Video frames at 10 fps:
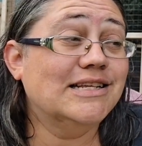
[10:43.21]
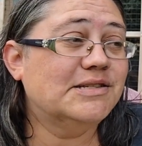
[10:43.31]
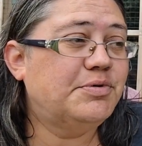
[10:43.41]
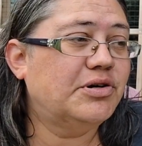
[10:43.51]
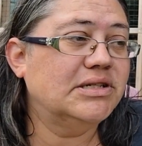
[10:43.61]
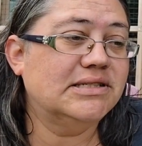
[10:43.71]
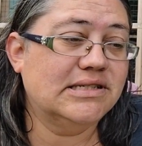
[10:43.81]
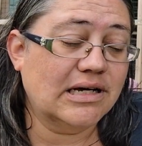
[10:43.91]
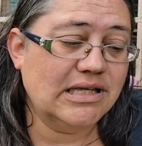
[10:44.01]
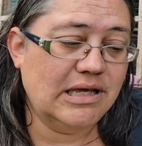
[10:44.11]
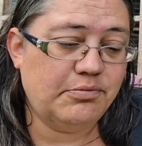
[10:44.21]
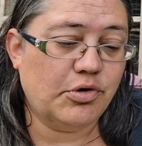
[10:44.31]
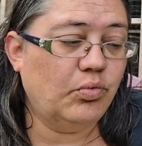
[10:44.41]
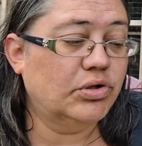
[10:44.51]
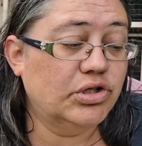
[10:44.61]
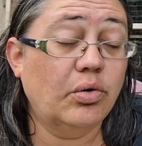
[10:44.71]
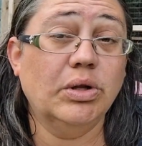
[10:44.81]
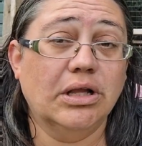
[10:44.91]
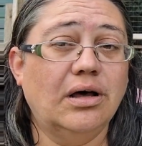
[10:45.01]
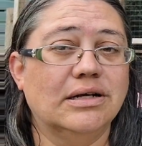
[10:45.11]
experienced duck keeper will know a
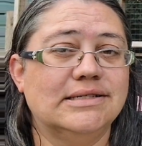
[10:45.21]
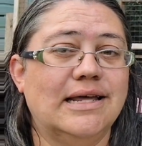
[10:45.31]
lot,